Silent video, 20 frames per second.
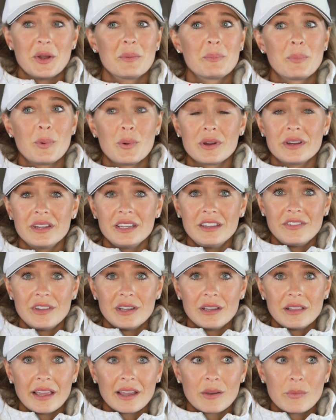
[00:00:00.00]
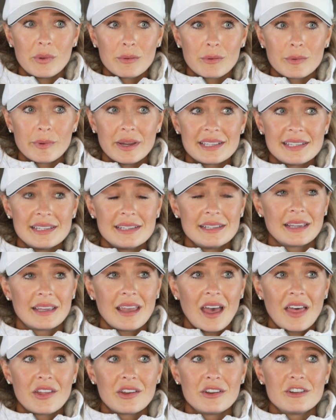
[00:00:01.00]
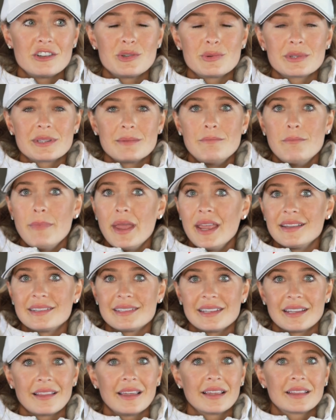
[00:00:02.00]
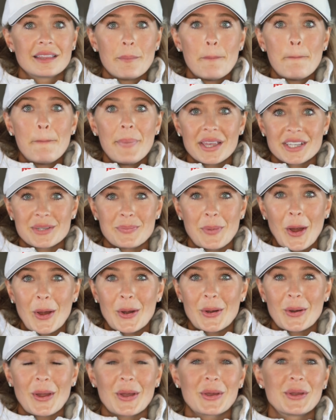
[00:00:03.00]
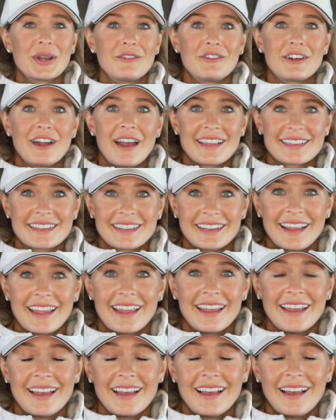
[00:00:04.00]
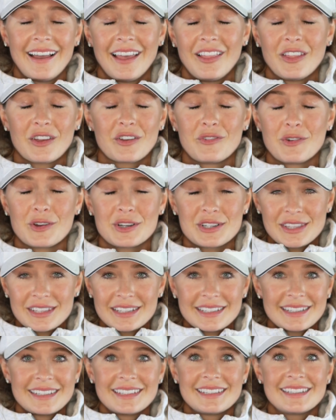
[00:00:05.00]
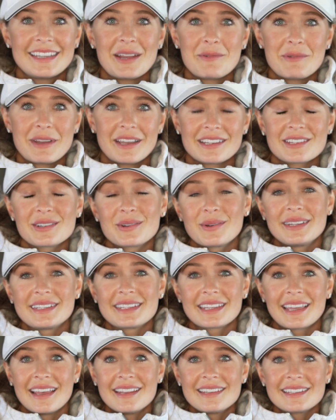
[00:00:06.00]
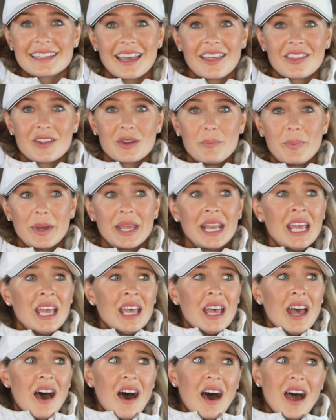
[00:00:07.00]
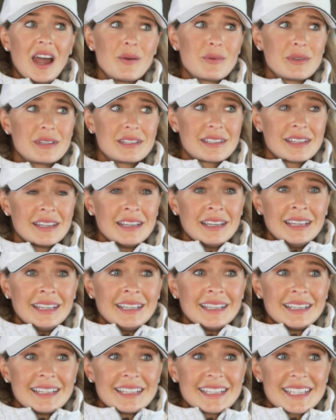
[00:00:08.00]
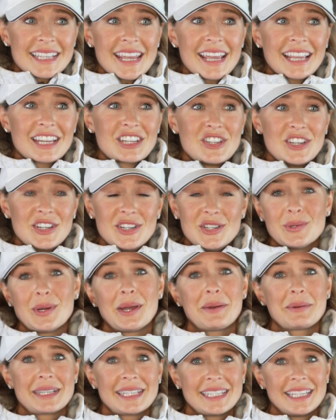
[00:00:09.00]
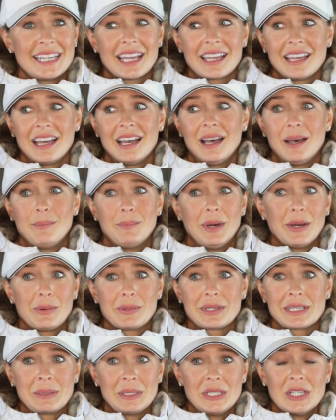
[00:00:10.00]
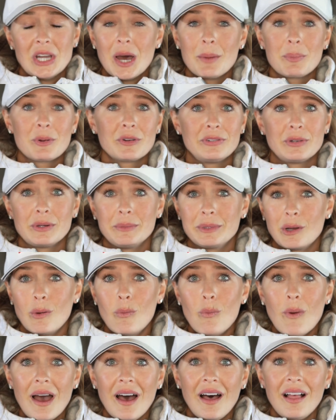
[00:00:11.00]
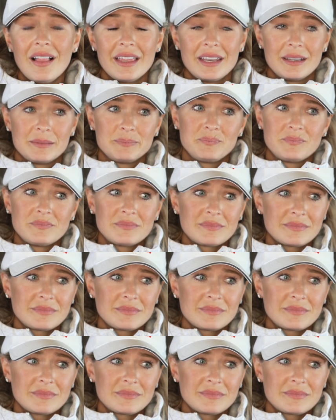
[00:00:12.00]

poor Evie, like we were racing together, and she was amazing, like the best partner I could ever ask. And I look forward to the day we get to race again together. But I was sick. She knew I was sick. I was not performing well, and